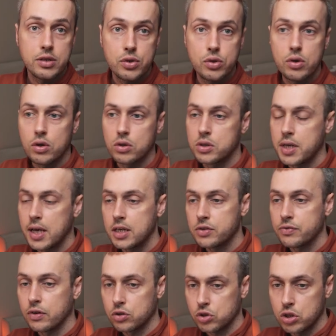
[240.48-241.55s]
into our
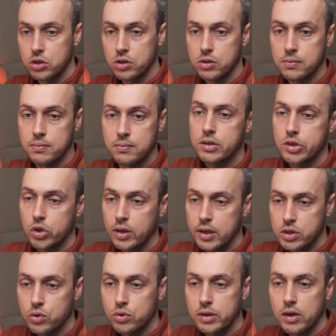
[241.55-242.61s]
test functions. So
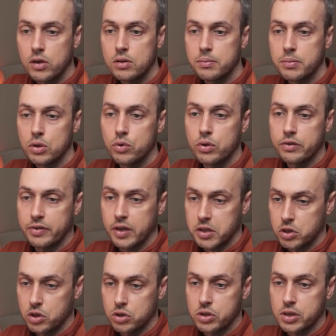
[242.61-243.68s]
let's go down below the
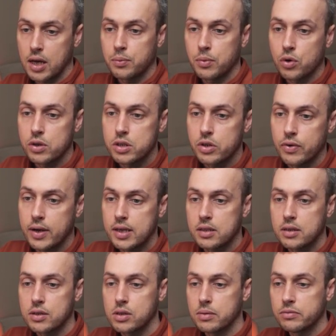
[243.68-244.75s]
fixtures and we're going to
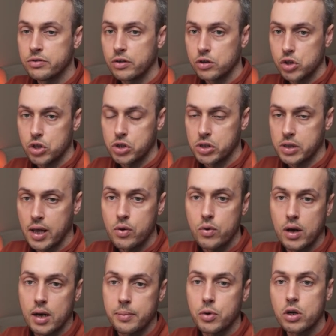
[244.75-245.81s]
write some functions now
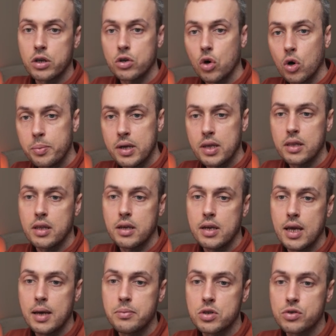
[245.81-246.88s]
and I'm going to copy the
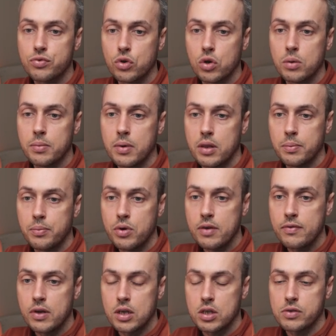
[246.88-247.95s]
names from the
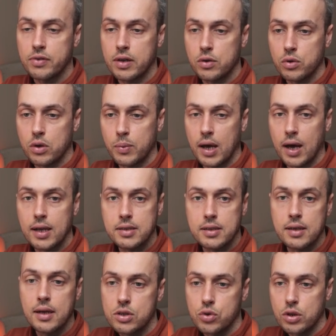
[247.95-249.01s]
previous file that we had.
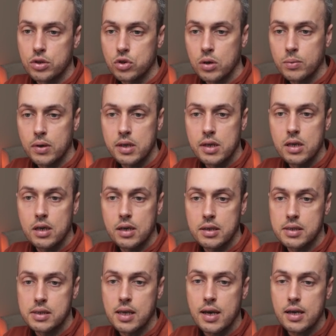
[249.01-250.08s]
So the top one here
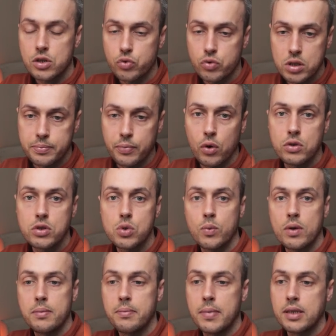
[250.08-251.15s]
is test response
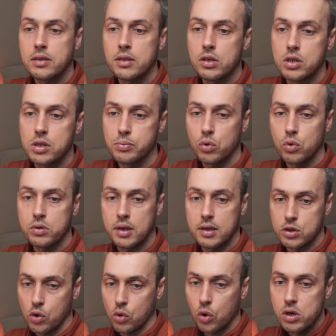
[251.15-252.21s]
when maintenance mode
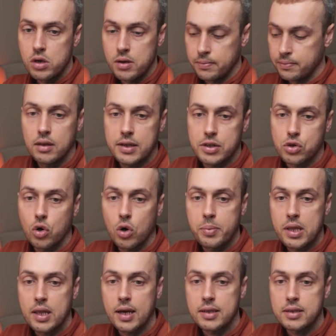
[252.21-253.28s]
is on. Let's
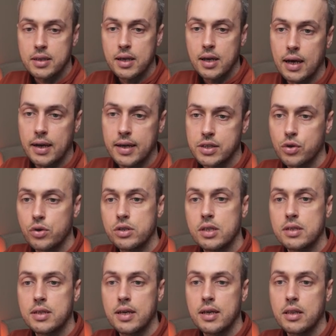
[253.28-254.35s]
copy that and that's going
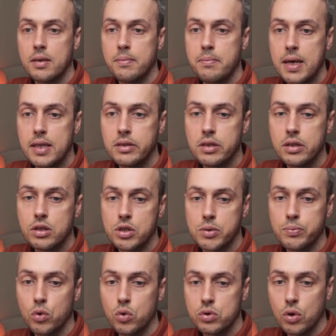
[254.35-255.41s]
to take the
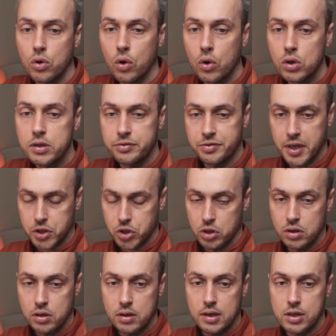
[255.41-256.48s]
maintenance mode on
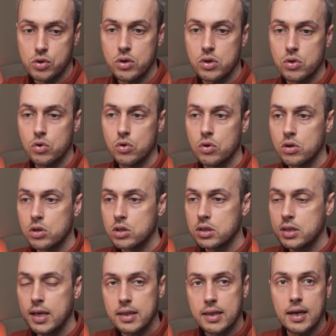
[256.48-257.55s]
fixture. That's going to
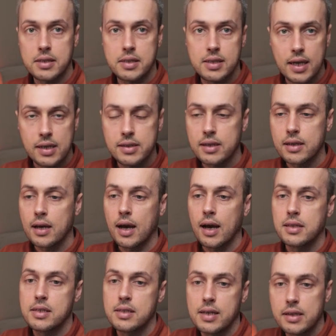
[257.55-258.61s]
take that setting
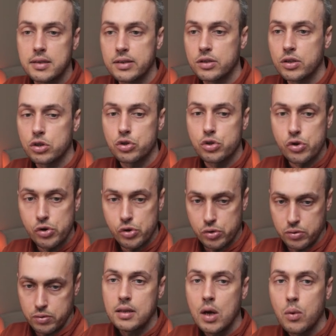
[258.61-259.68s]
and set it to true.
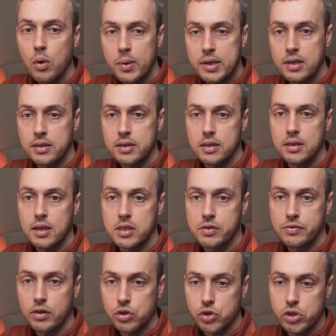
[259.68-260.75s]
Now what we did in this
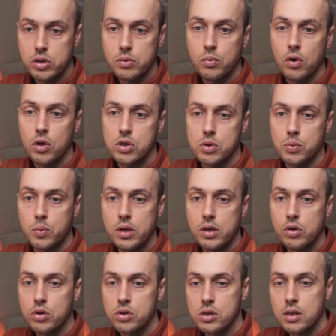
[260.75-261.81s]
function was we
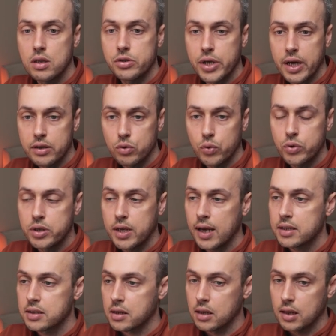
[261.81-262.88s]
used the Django
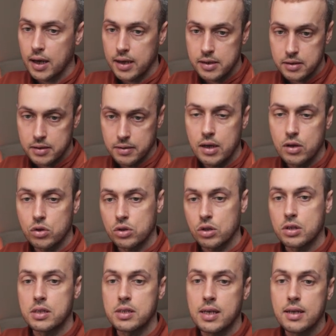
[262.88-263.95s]
test client in order
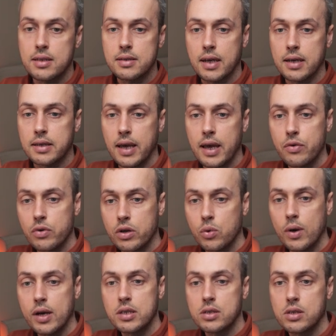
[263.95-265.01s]
to send a get
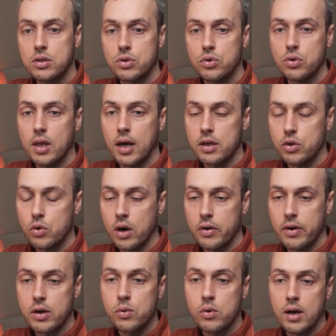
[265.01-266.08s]
request to that
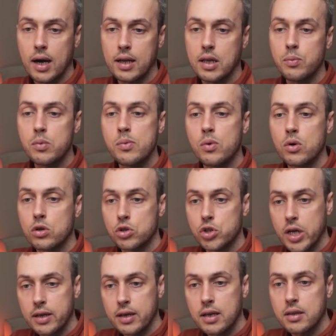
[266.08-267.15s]
URL and then we were
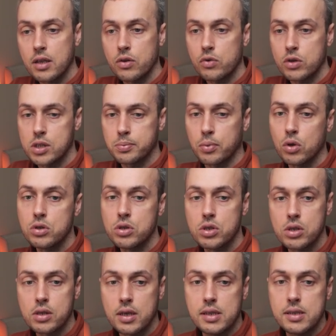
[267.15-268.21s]
checking that the
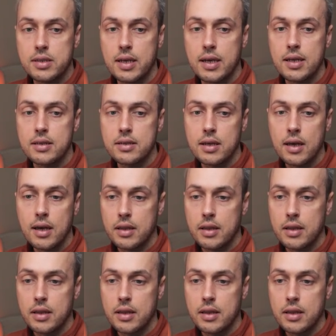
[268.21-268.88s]
response contained